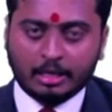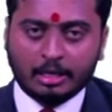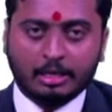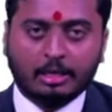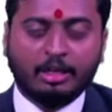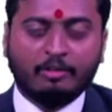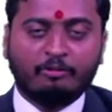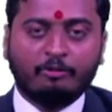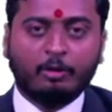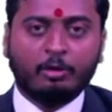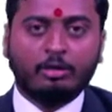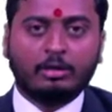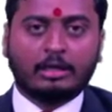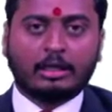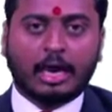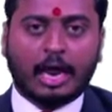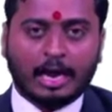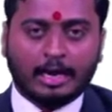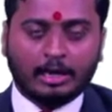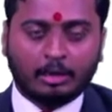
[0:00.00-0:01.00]
if you
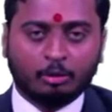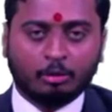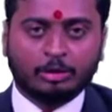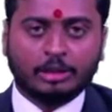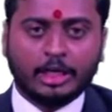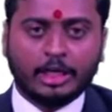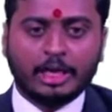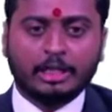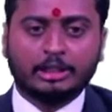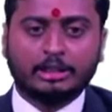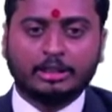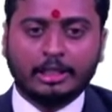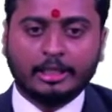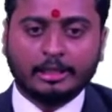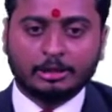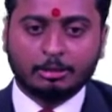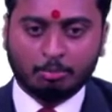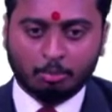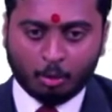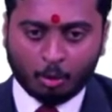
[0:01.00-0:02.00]
try to change
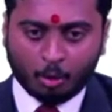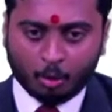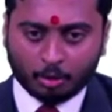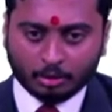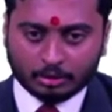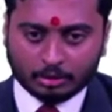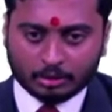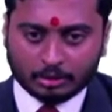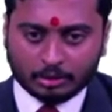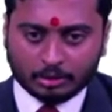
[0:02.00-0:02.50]
these both,